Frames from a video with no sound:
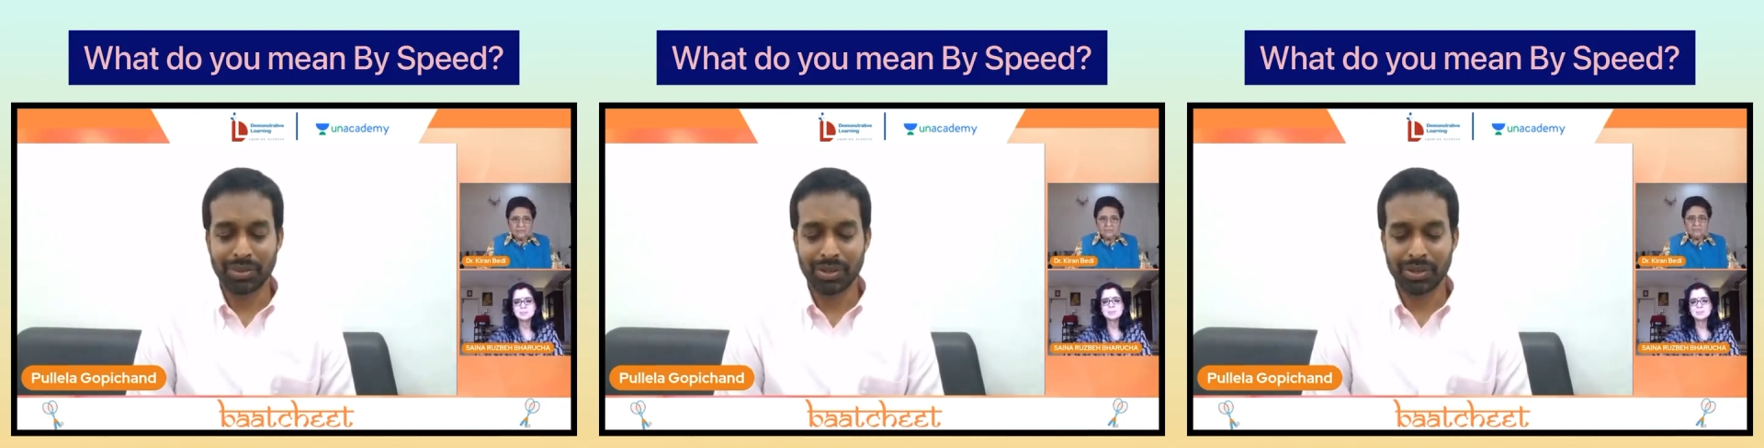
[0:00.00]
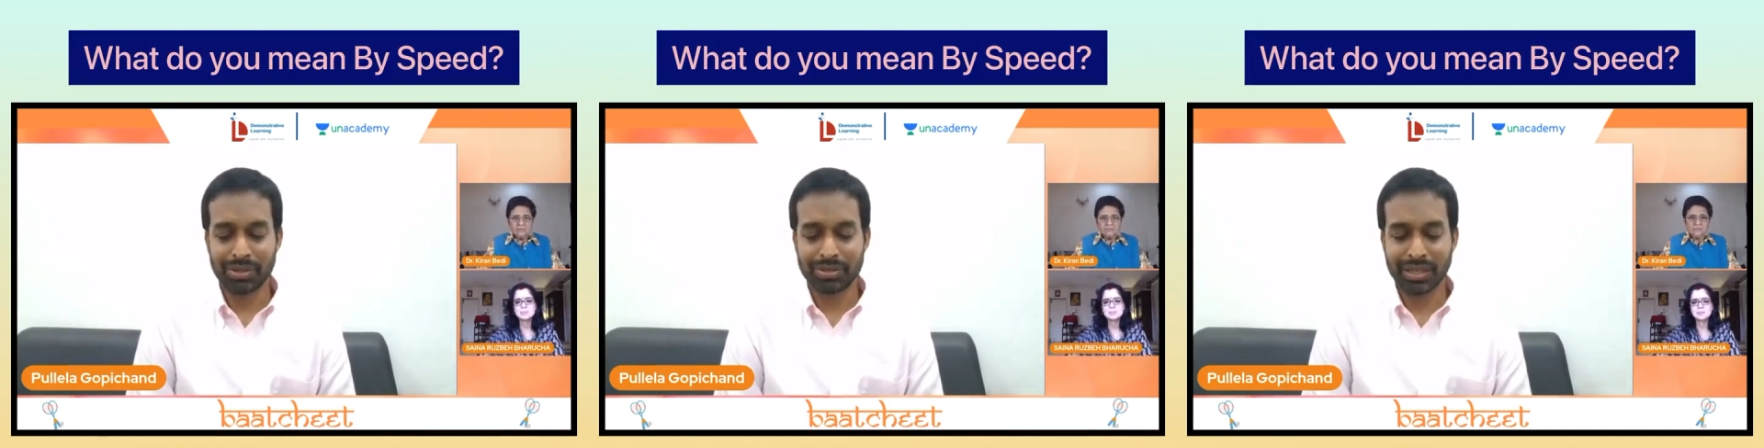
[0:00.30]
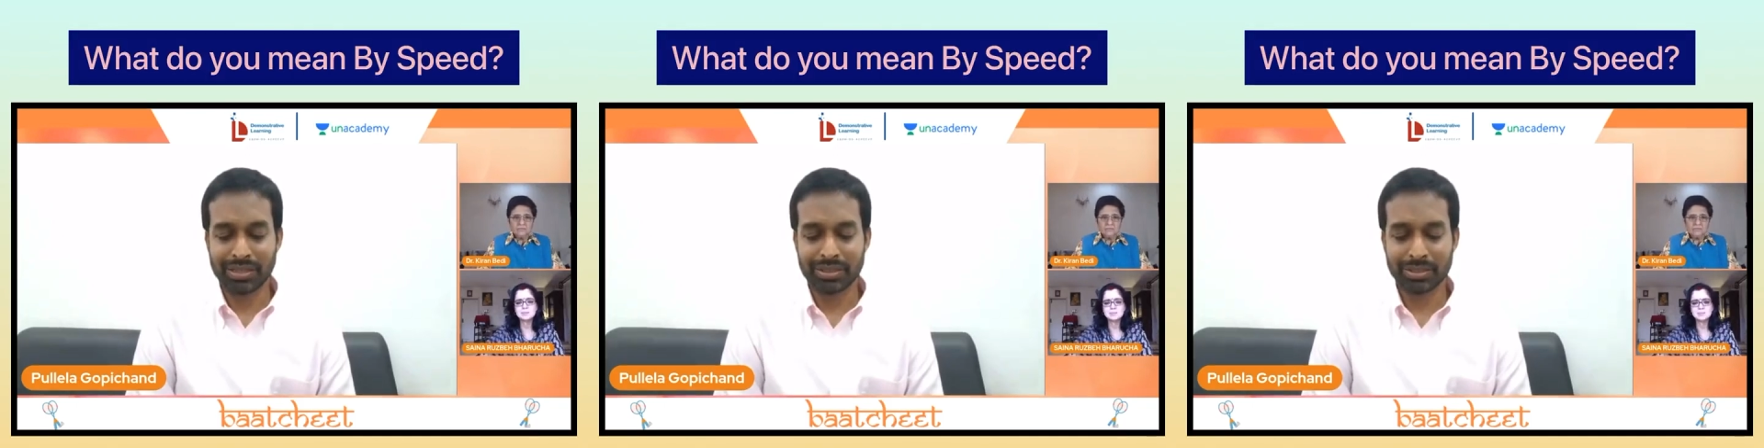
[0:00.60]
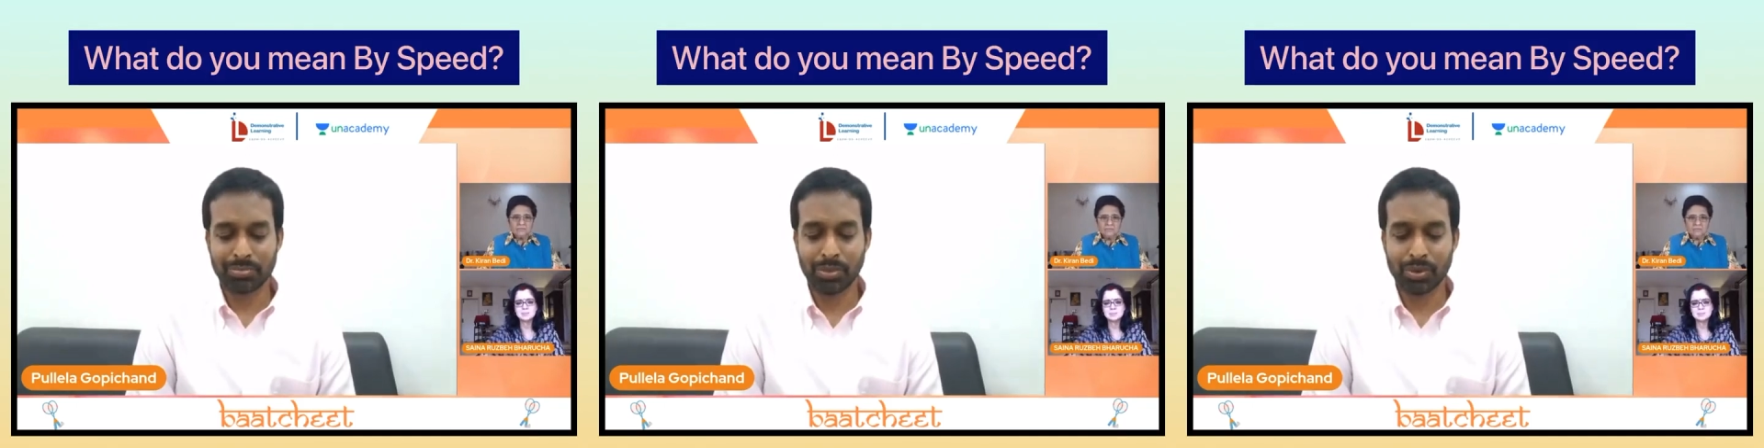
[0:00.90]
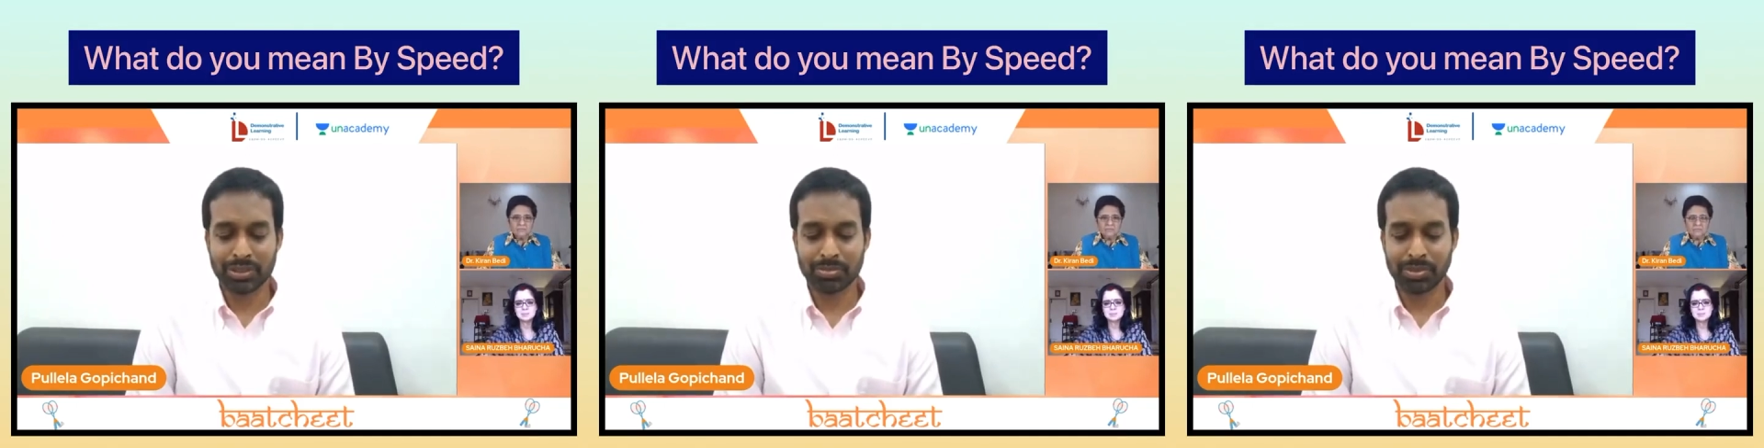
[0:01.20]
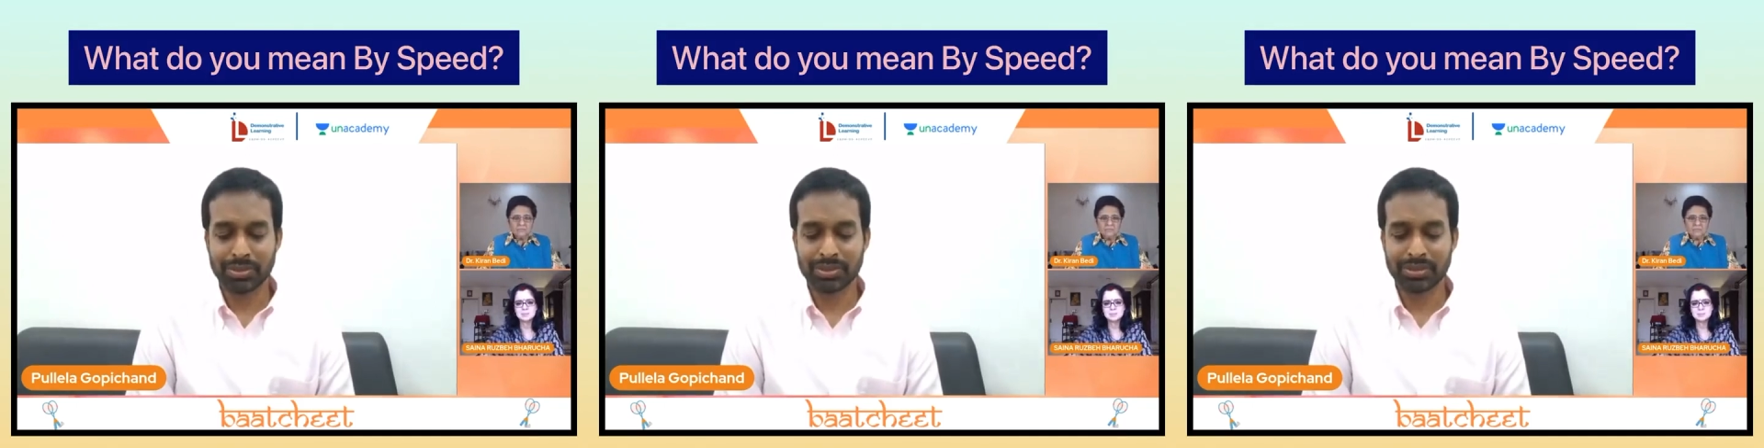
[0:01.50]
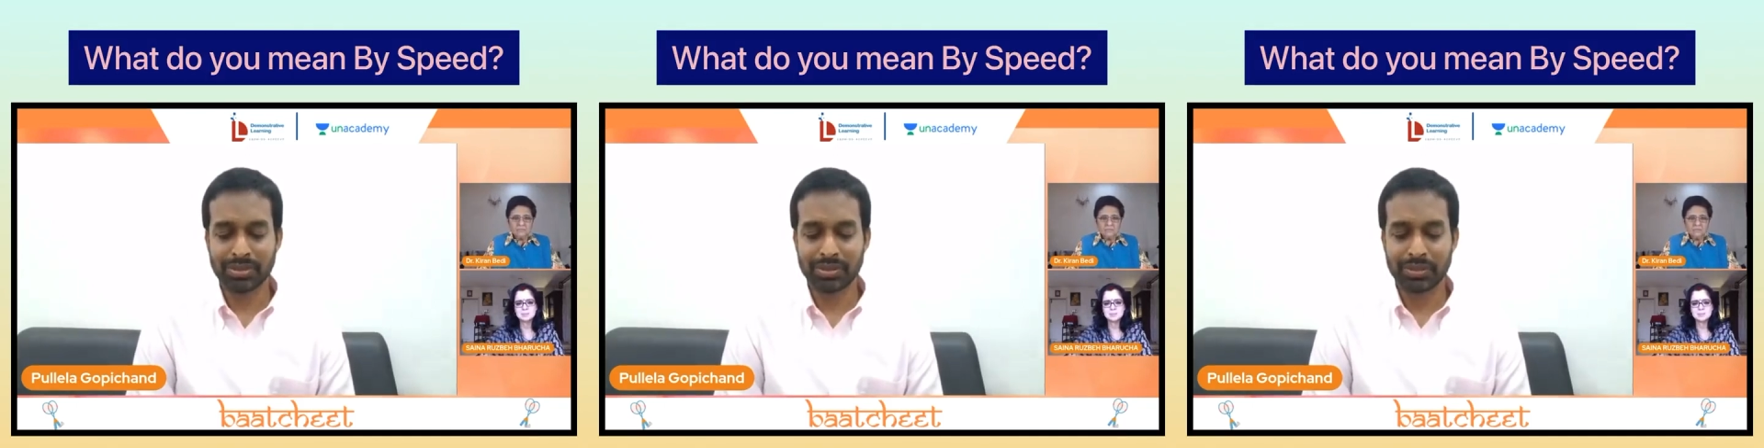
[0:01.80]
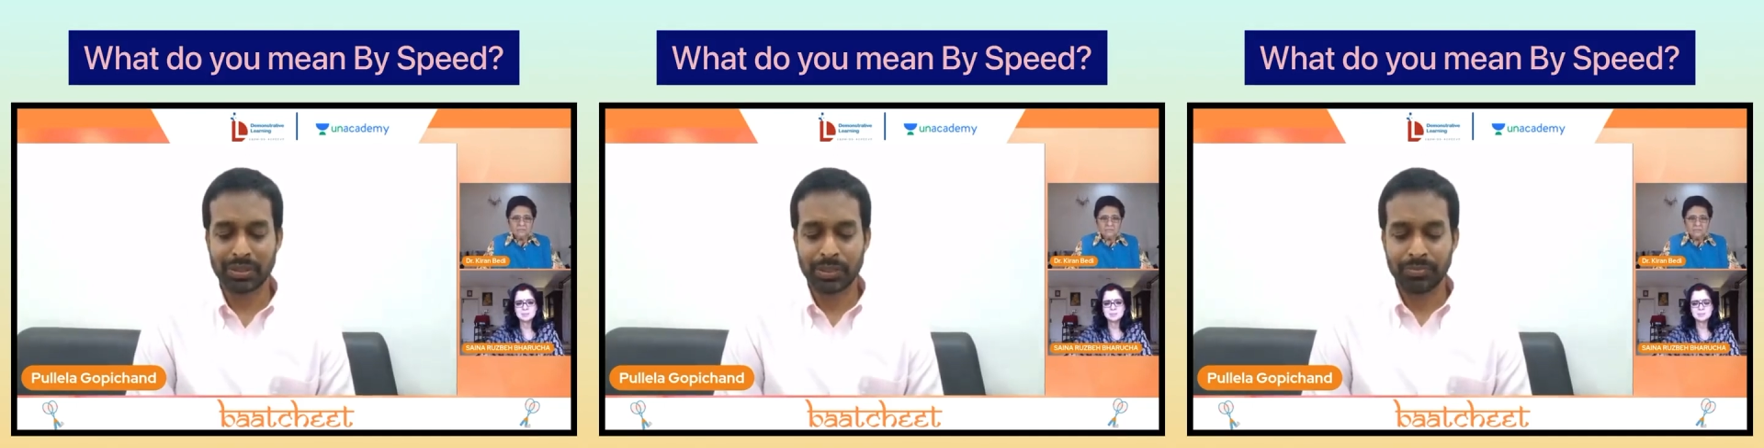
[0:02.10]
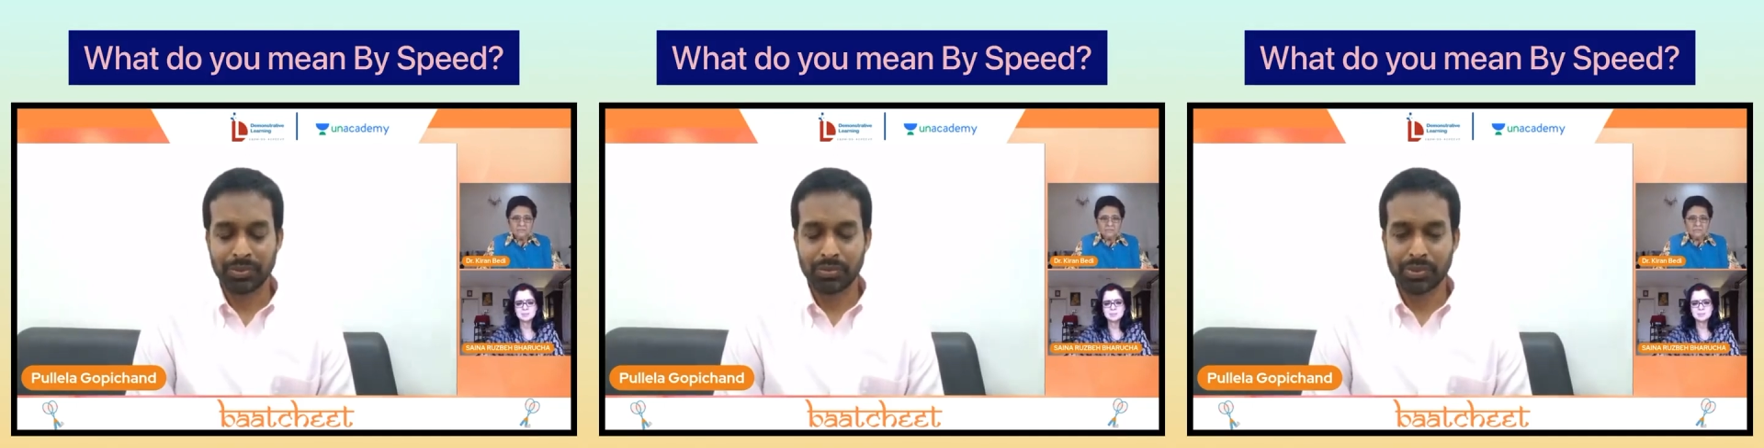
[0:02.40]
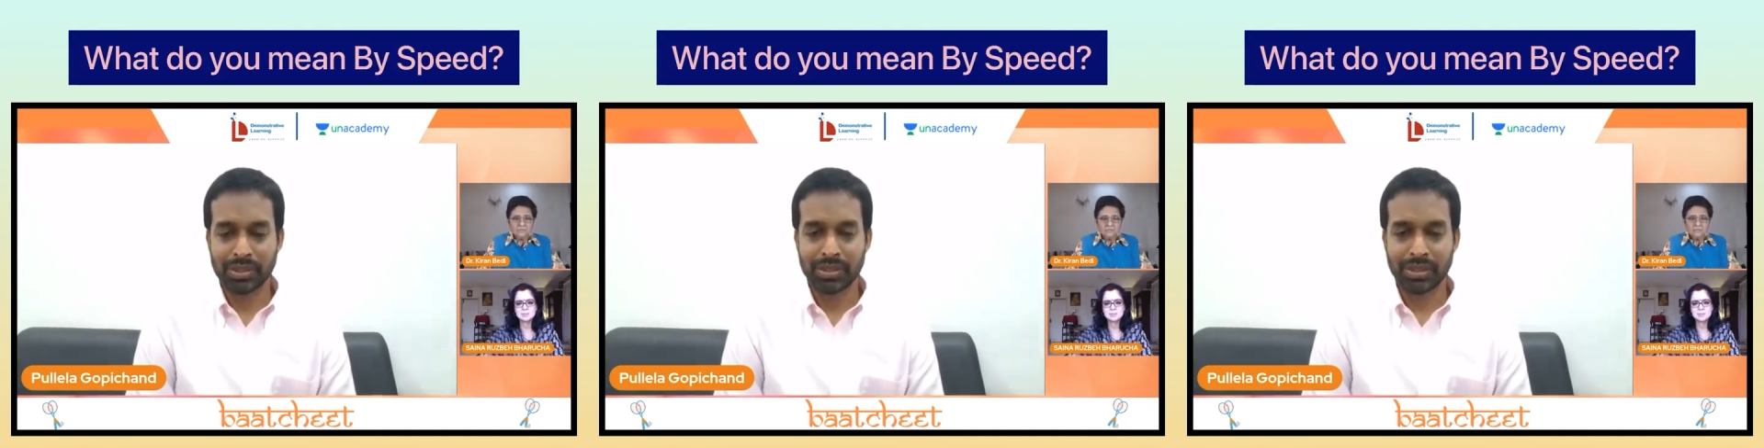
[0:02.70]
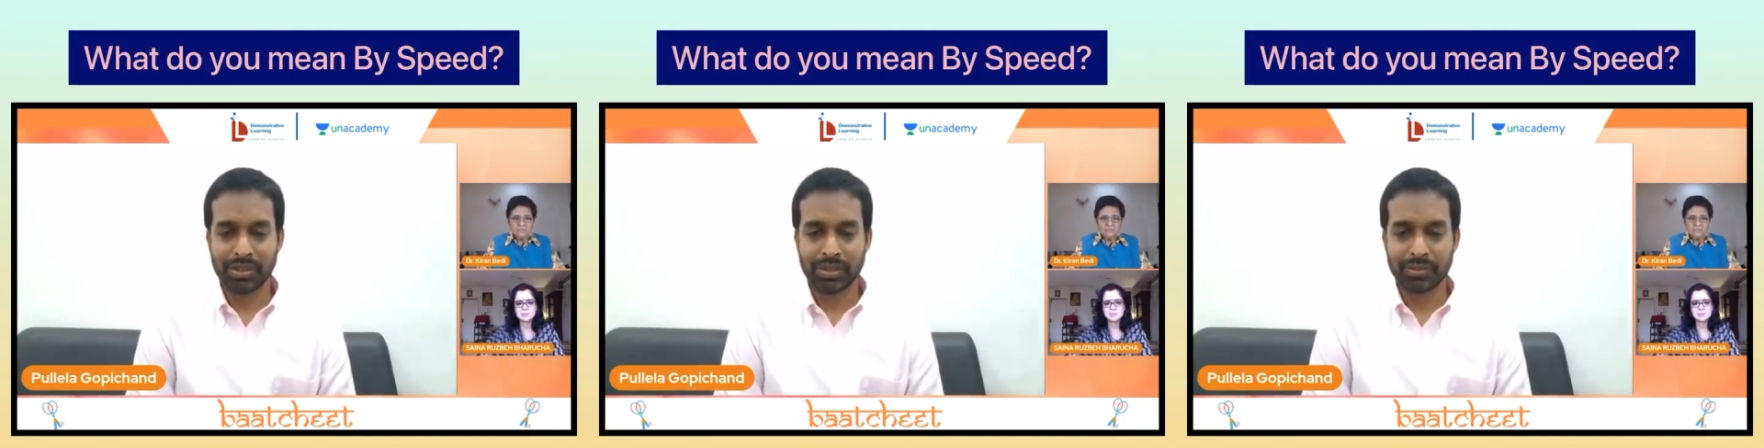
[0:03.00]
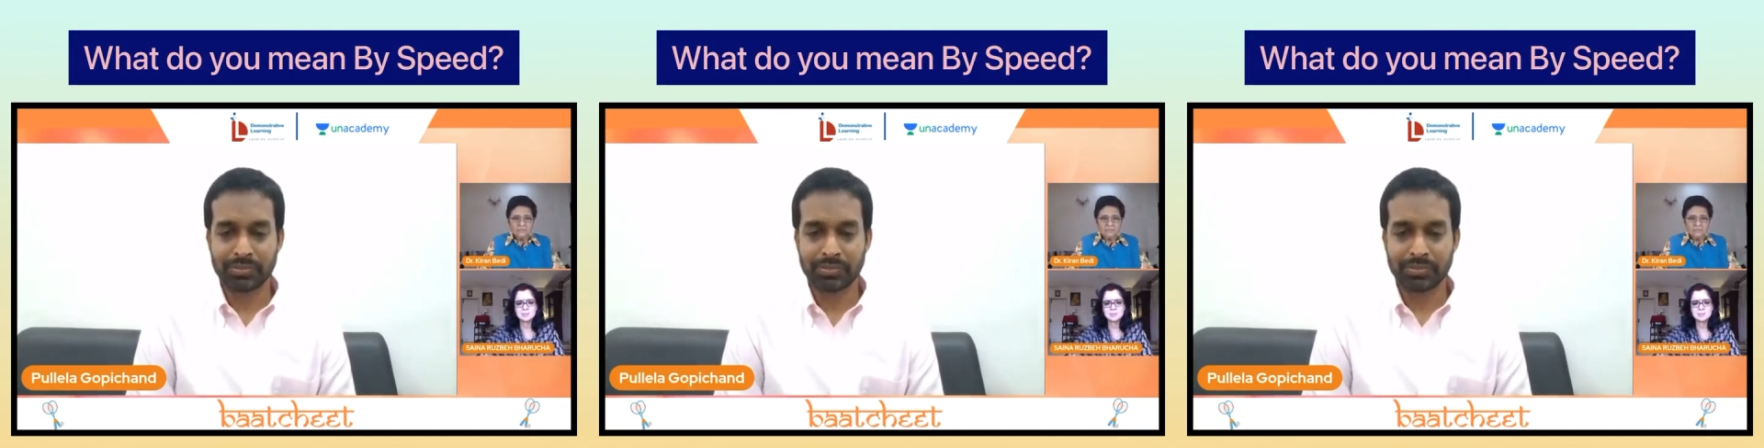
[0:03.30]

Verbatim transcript: one it's as a sports person, whether